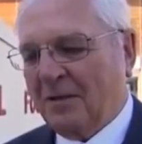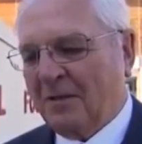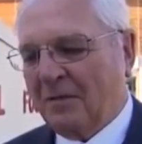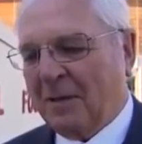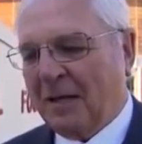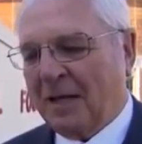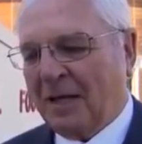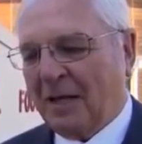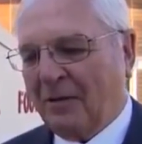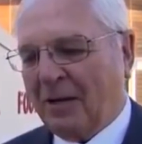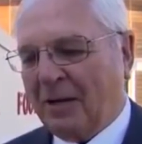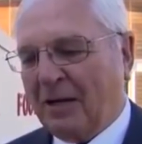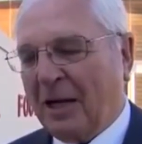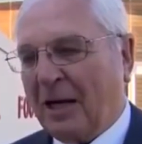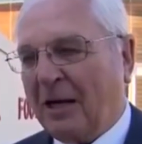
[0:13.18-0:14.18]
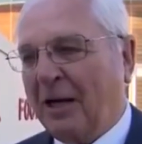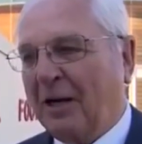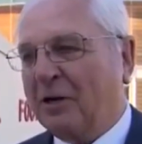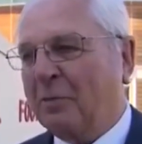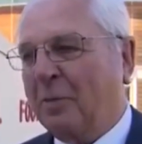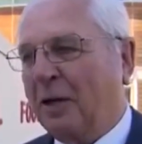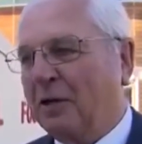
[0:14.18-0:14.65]
Well, I think luckily
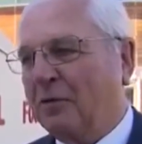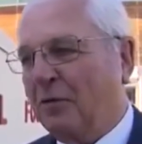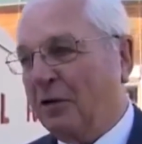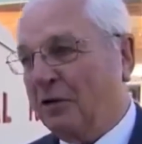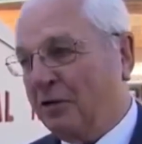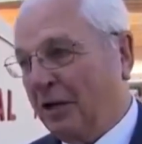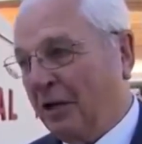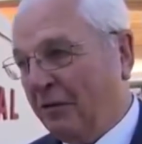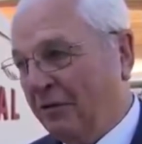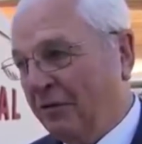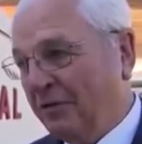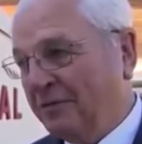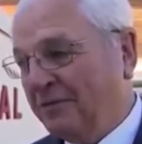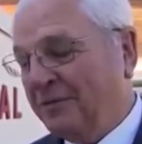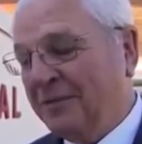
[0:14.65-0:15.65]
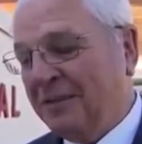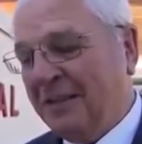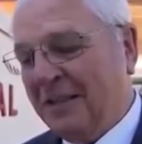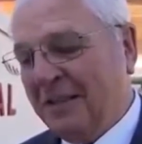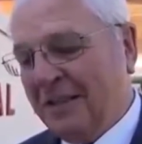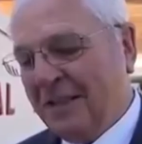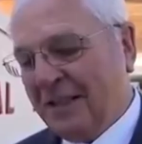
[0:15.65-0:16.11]
it speaks for itself.
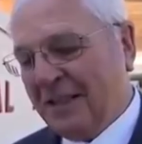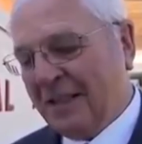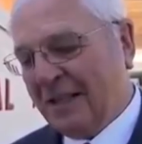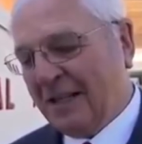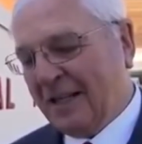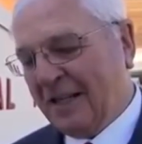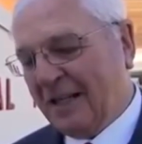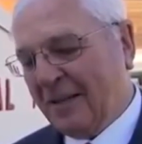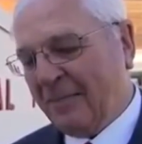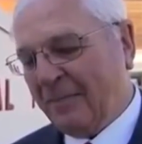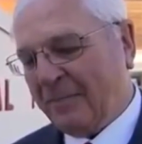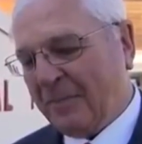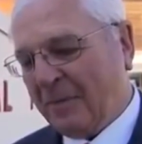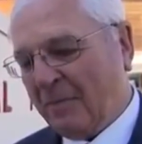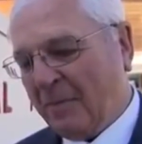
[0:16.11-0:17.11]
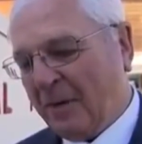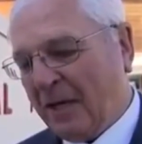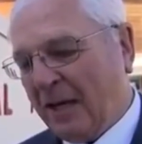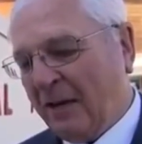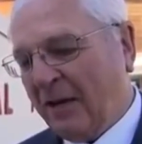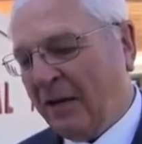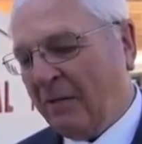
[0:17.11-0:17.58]
But
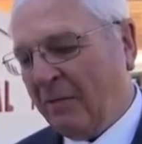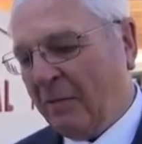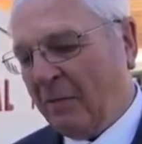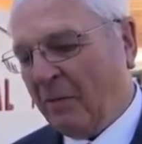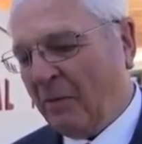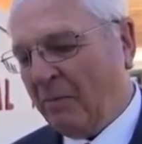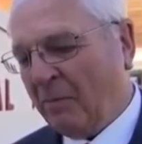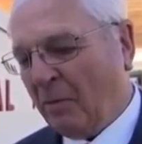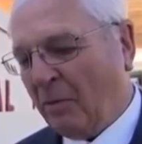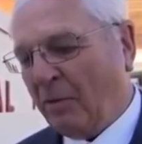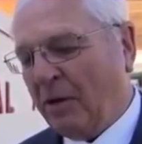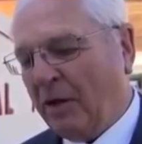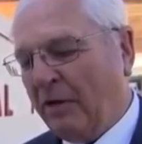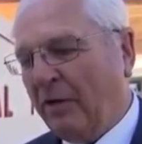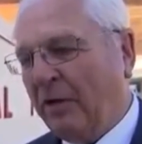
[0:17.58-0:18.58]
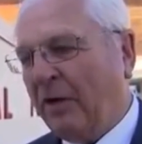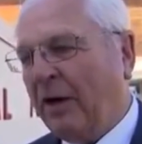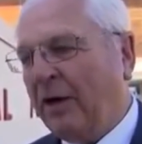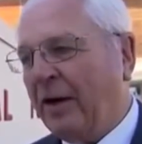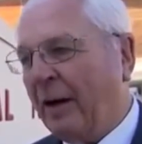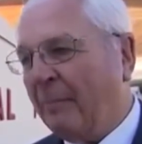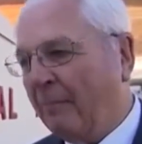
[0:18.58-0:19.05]
I think more importantly than a
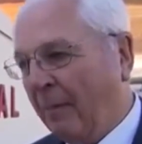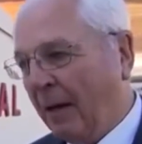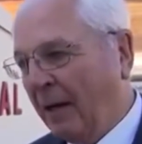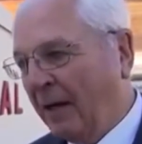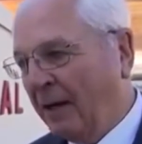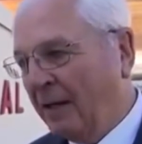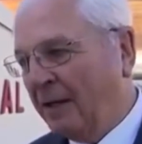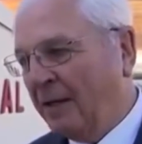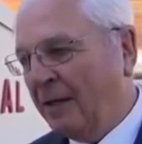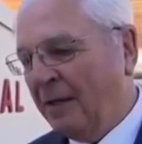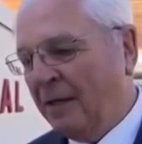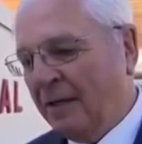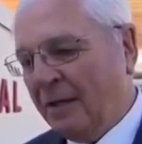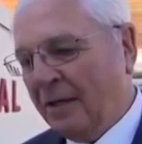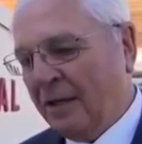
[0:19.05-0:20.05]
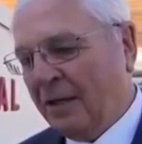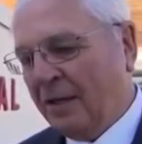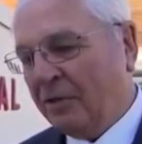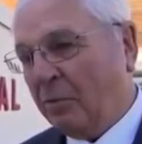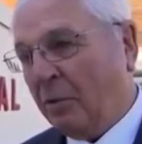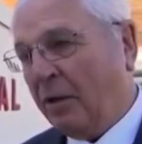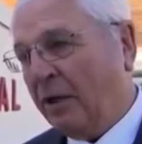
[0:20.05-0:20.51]
number
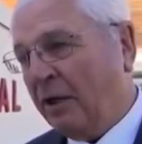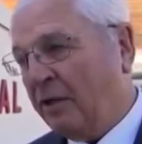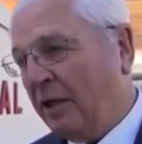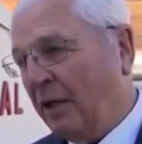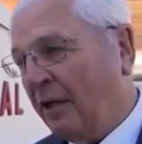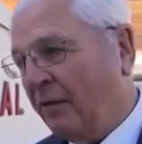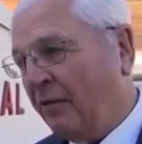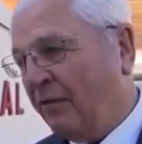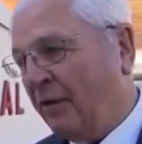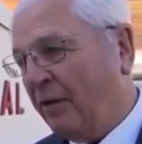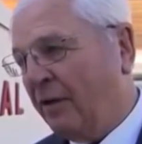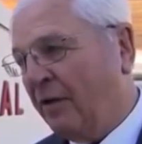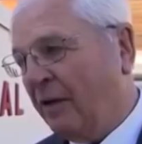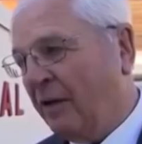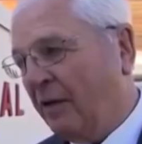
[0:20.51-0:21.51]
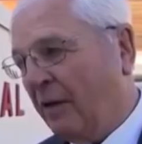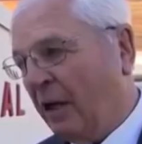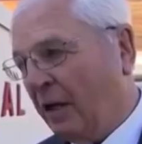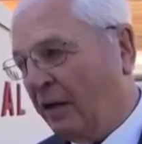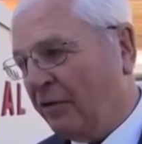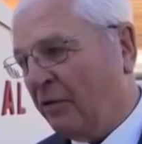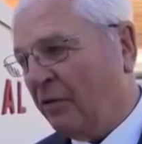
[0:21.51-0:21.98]
is what he's done for
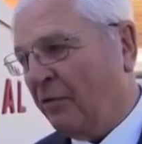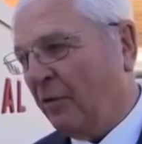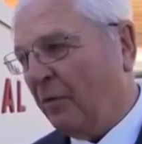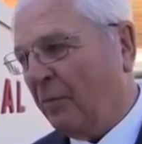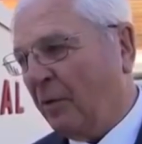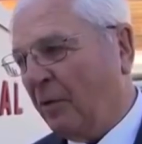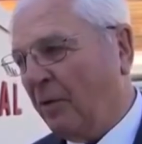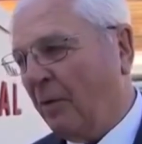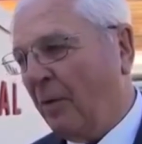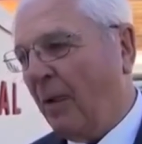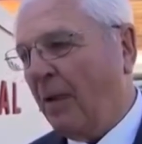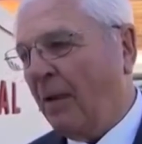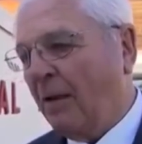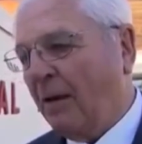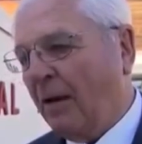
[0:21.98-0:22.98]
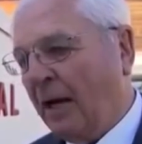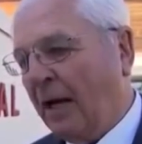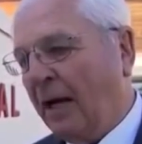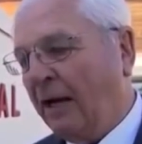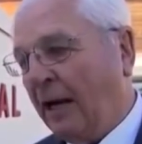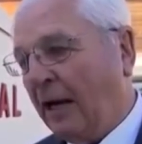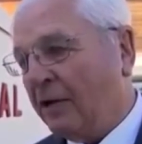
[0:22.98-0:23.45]
Arsenal football
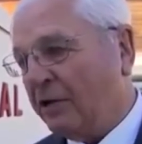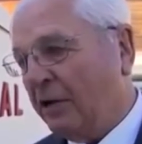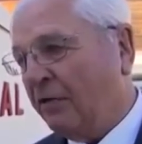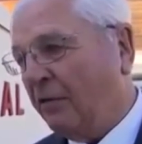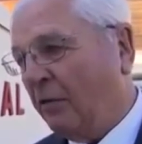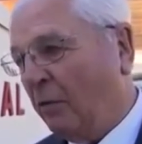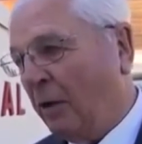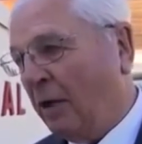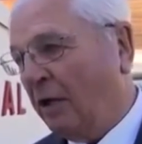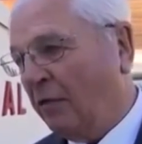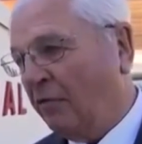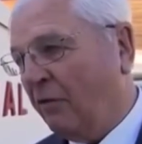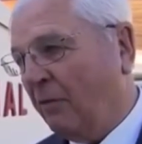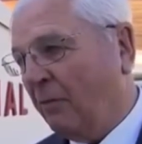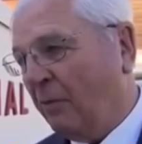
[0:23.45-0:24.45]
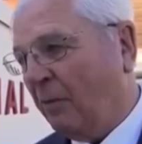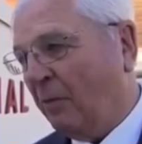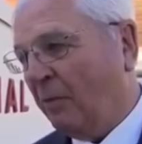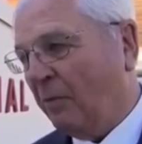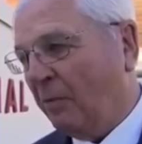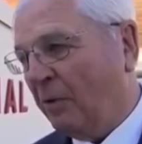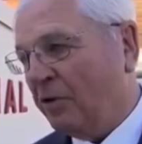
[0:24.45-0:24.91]
and actually for world
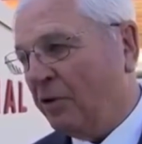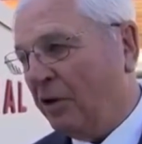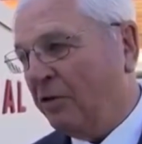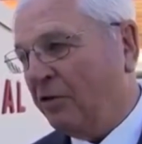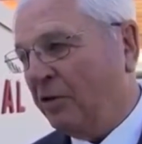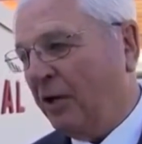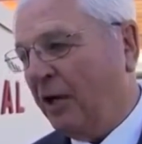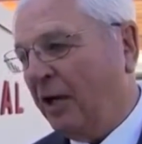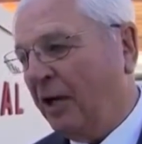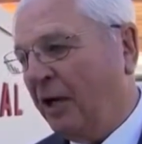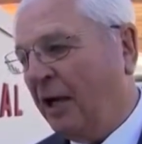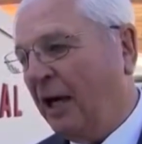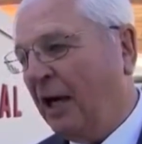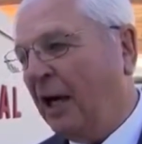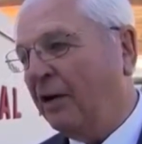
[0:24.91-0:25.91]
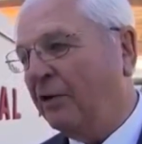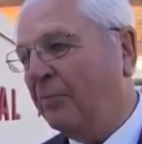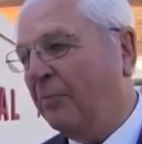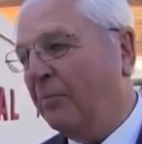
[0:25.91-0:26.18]
football, which is he has